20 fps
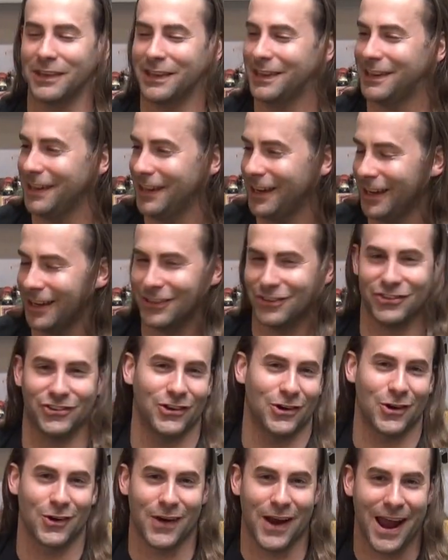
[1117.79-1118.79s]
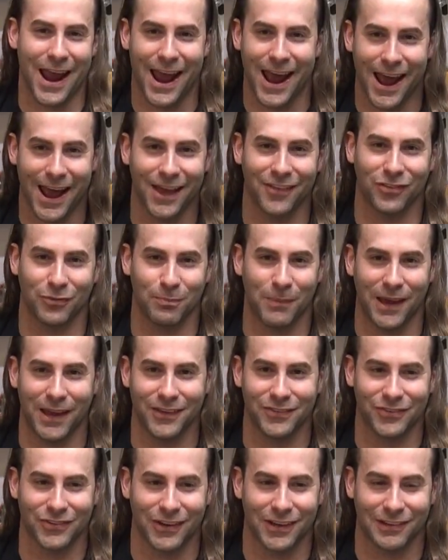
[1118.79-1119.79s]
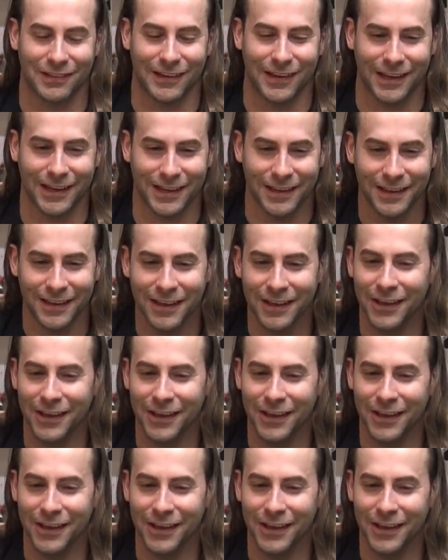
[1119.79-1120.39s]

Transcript: kicks your ass basically,